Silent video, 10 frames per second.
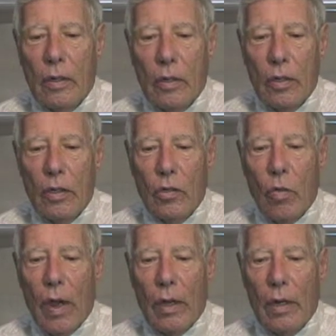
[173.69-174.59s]
to His
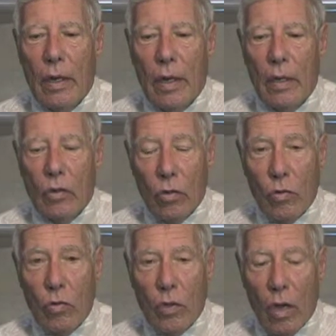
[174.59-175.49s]
way. It's
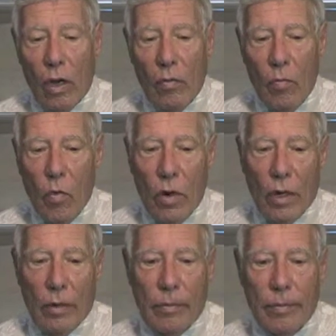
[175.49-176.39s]
also a sign of mourning.